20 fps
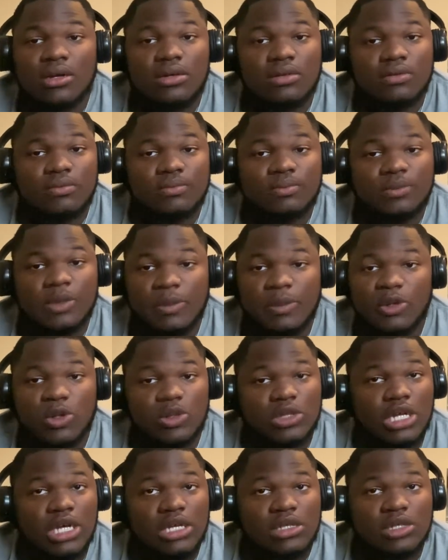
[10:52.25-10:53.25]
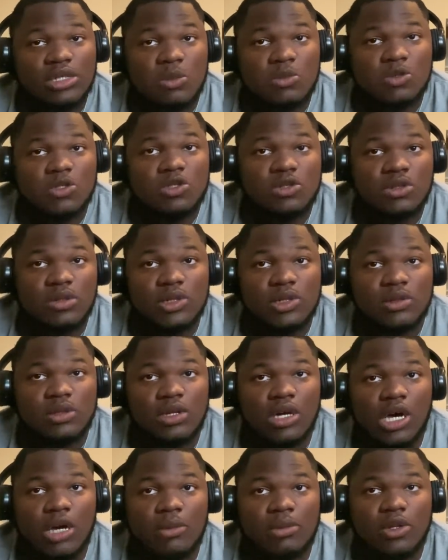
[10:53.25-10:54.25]
Let me know down in the comments
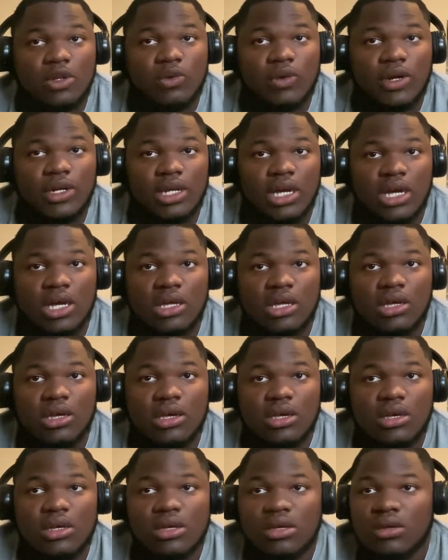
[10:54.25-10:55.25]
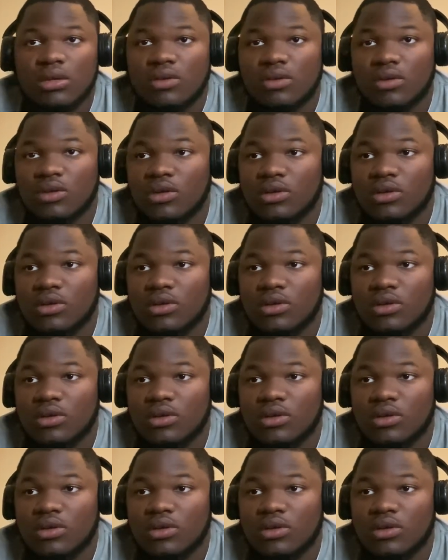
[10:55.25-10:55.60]
below right now. You know?